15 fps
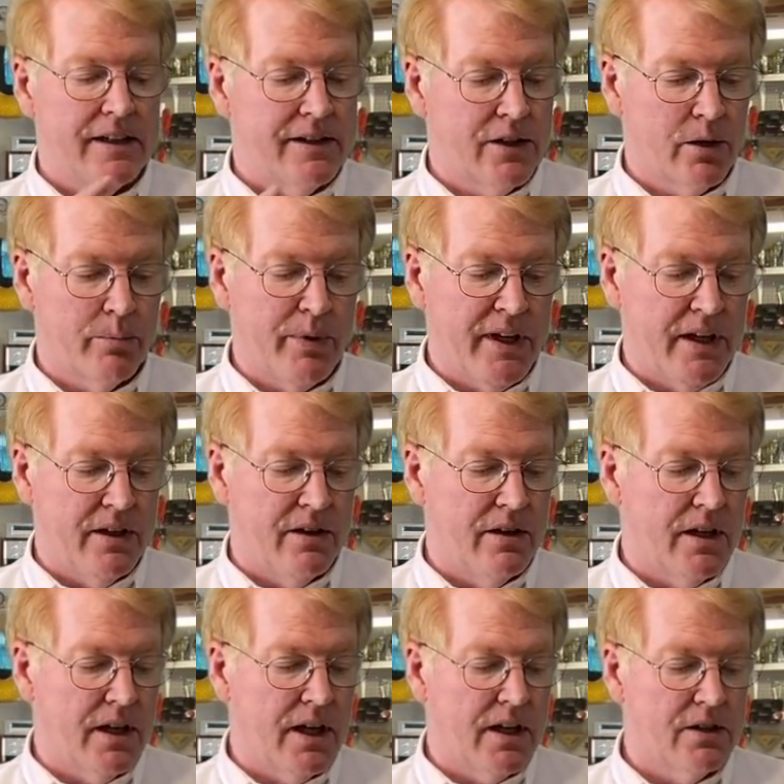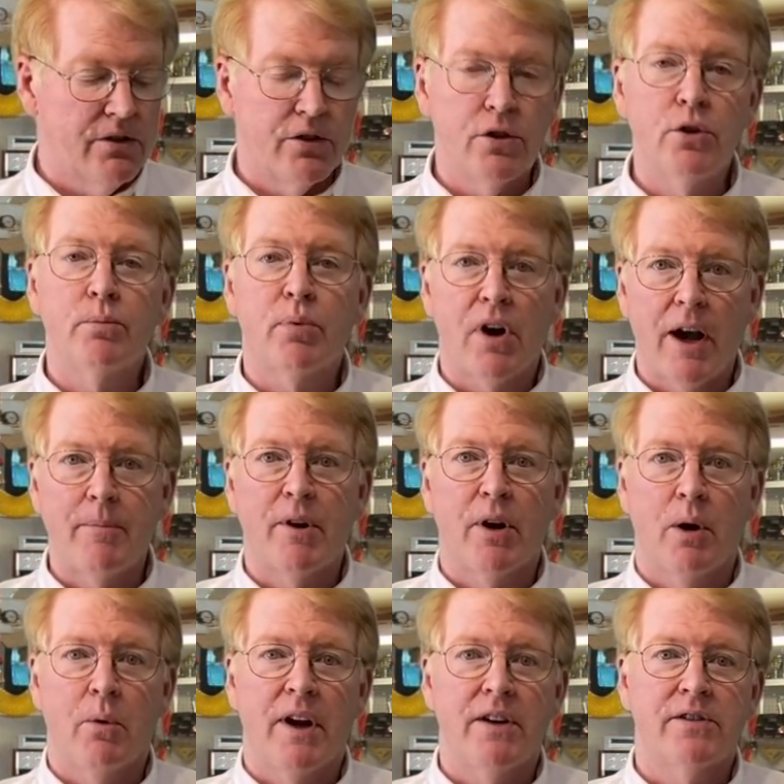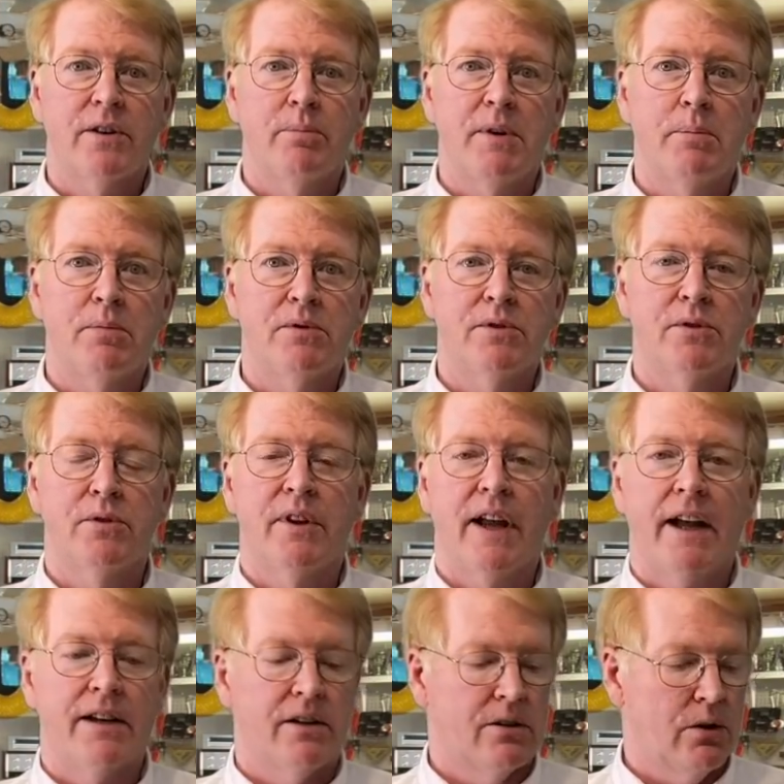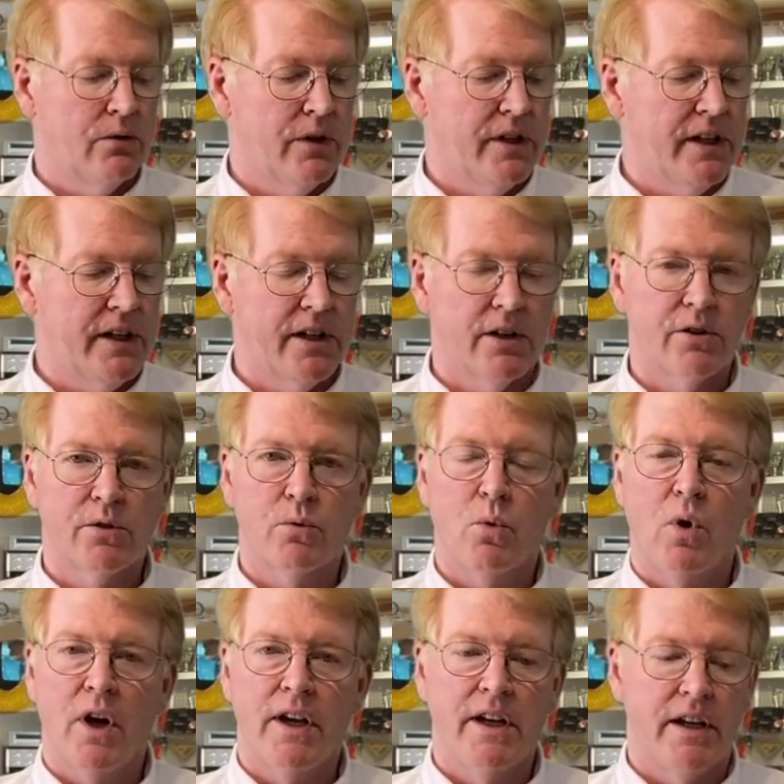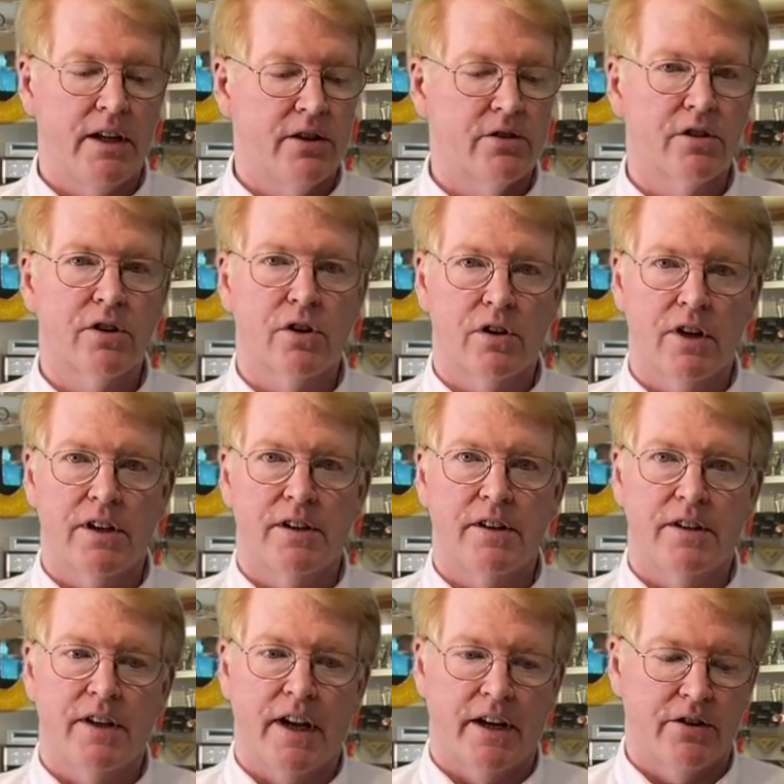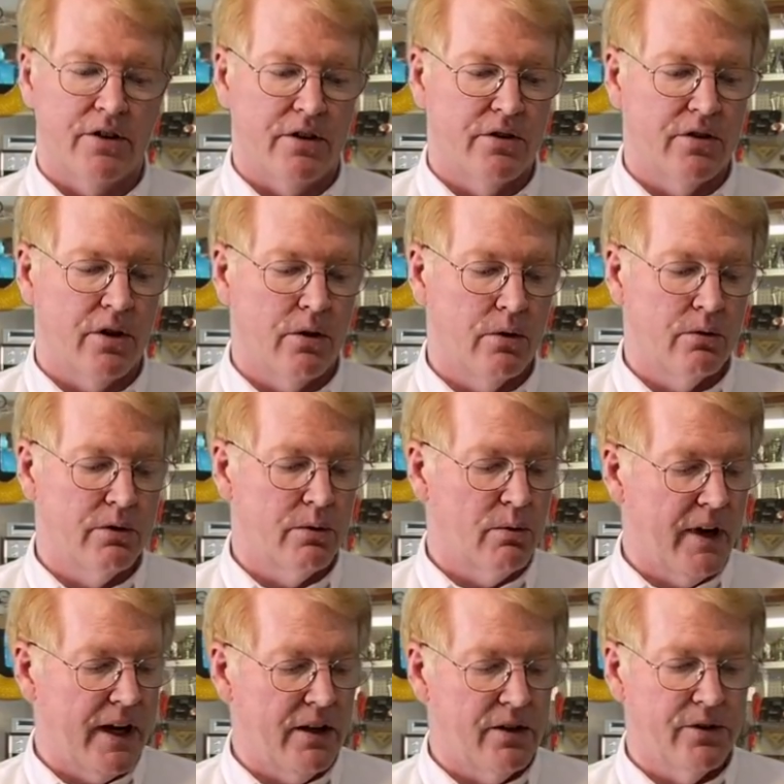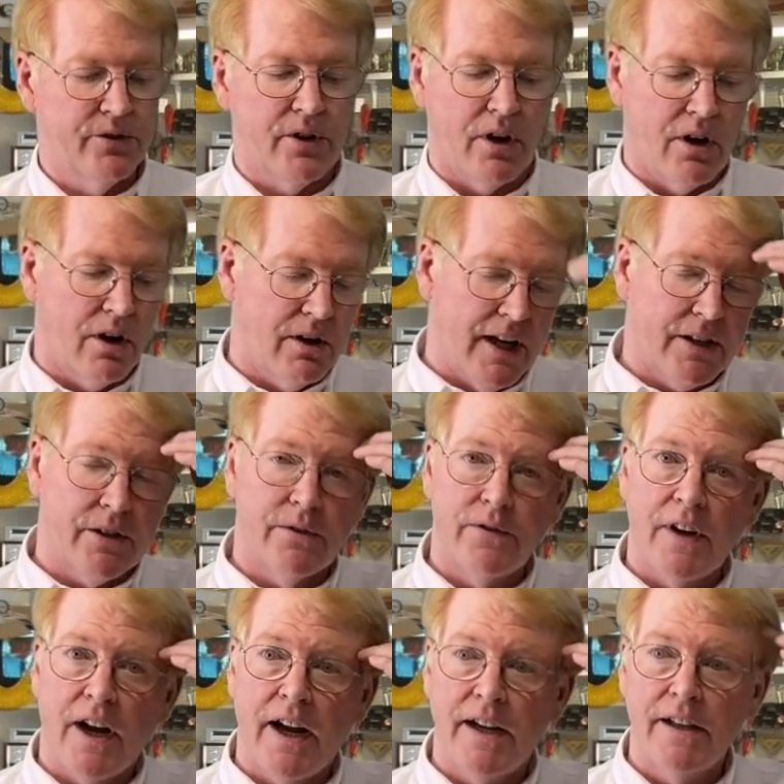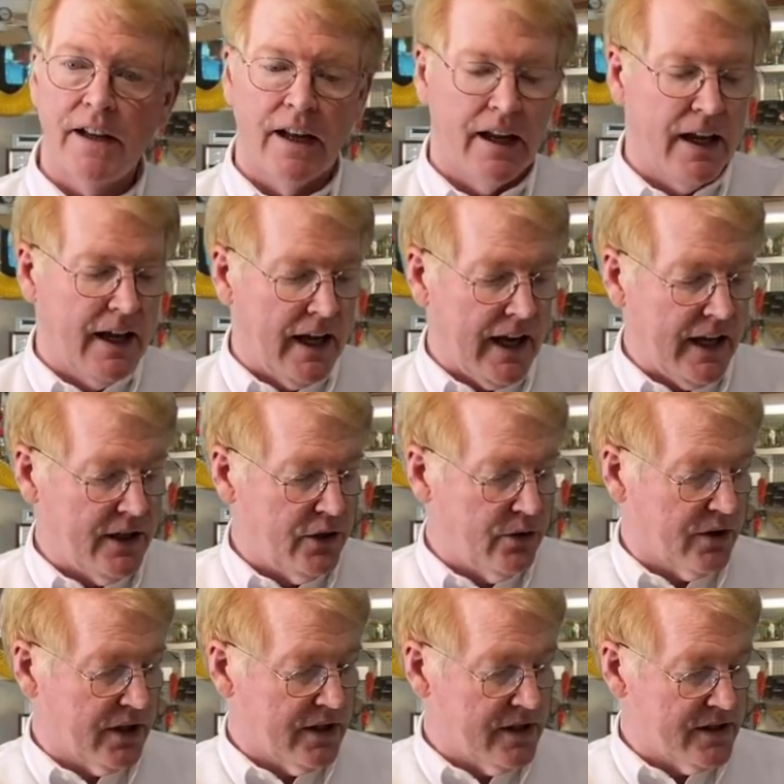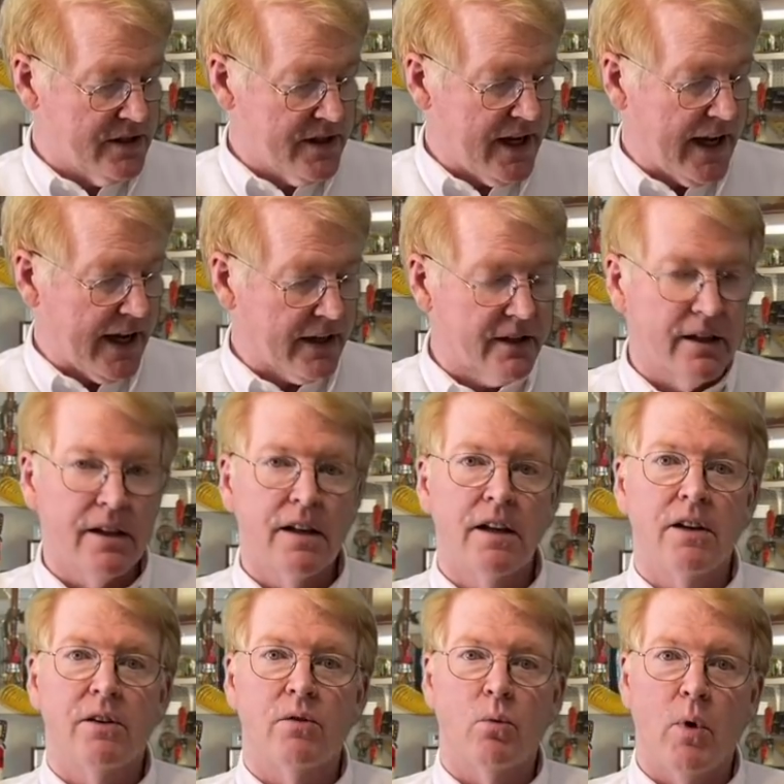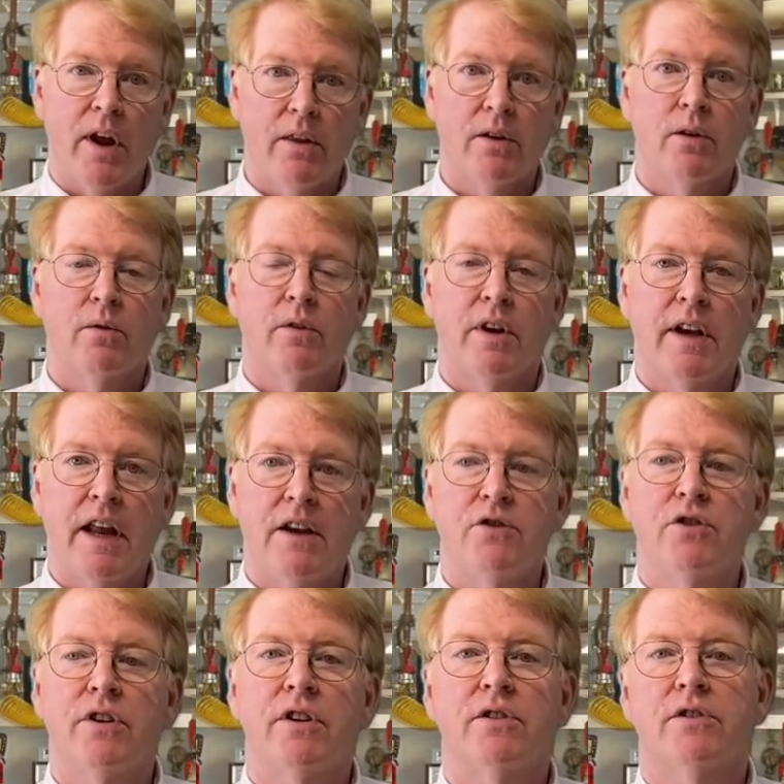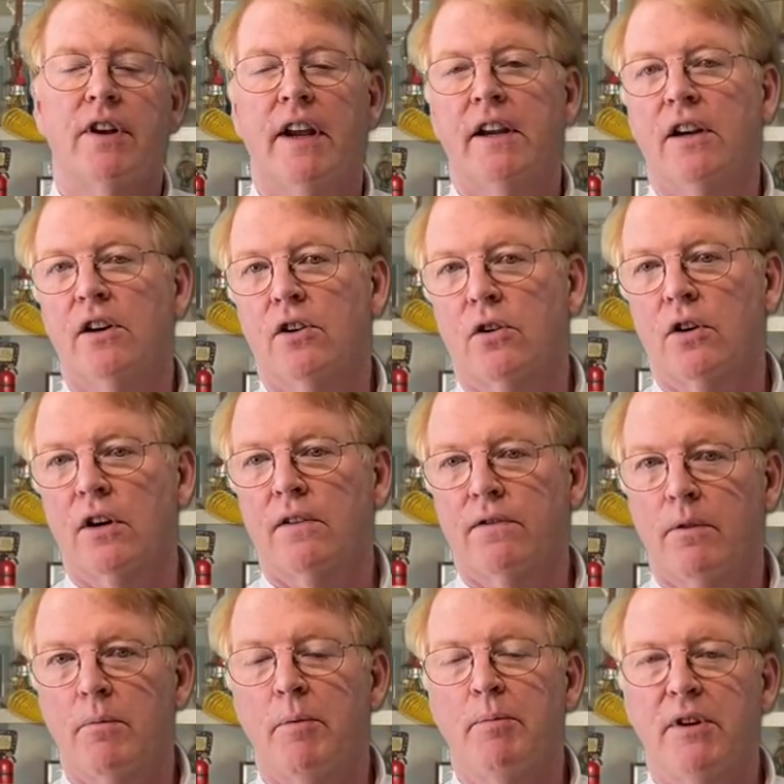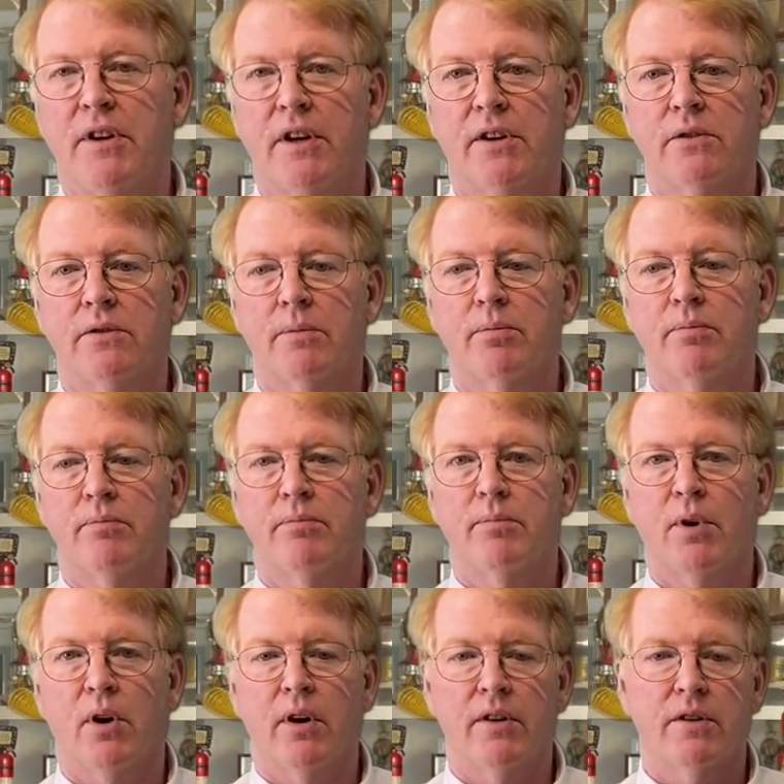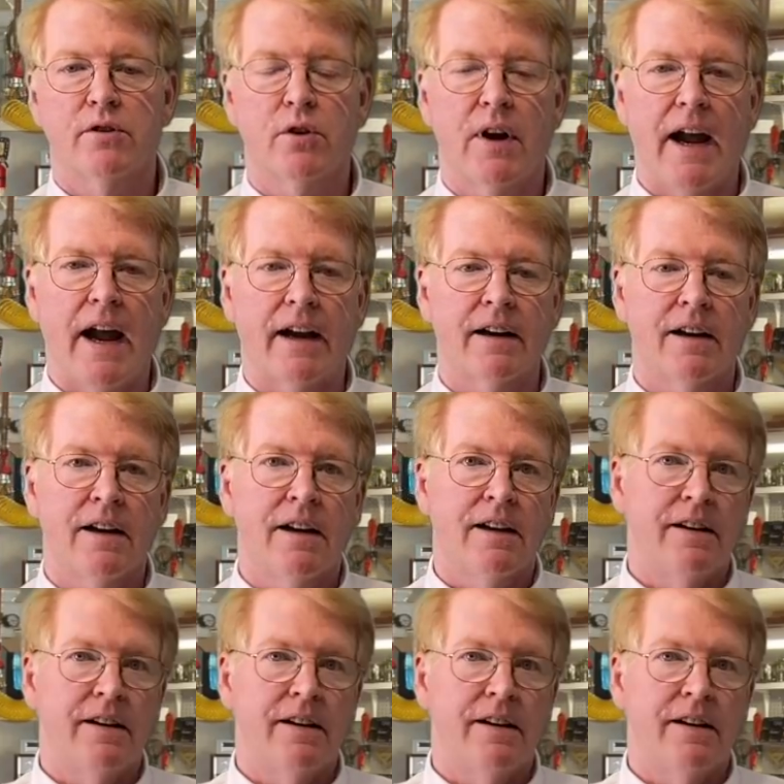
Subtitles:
There have been two primary ways that people do that over the years. One is current detection. So the rails are electrified and you can detect whether an engine is taking current from a particular part of the track.